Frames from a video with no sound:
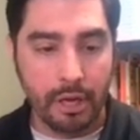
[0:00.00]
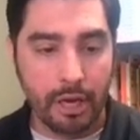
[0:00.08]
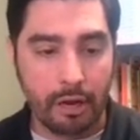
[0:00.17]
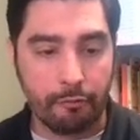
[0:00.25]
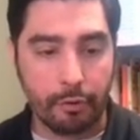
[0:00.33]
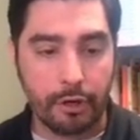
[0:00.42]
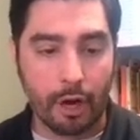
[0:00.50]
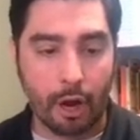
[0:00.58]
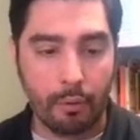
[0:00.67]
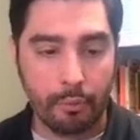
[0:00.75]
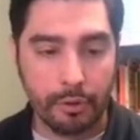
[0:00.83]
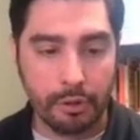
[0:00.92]
If we
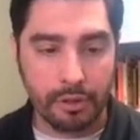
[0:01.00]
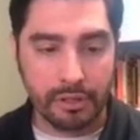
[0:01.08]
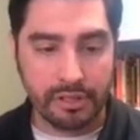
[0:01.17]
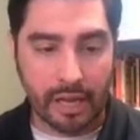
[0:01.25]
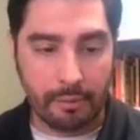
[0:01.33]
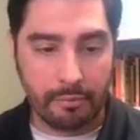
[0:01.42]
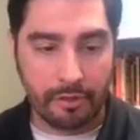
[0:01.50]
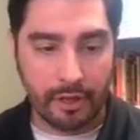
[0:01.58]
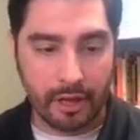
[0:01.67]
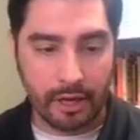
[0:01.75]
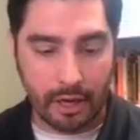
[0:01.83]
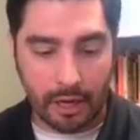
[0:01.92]
go and we do the same
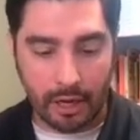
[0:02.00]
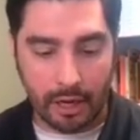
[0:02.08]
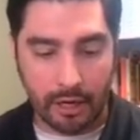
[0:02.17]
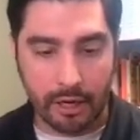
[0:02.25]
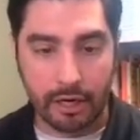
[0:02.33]
thing in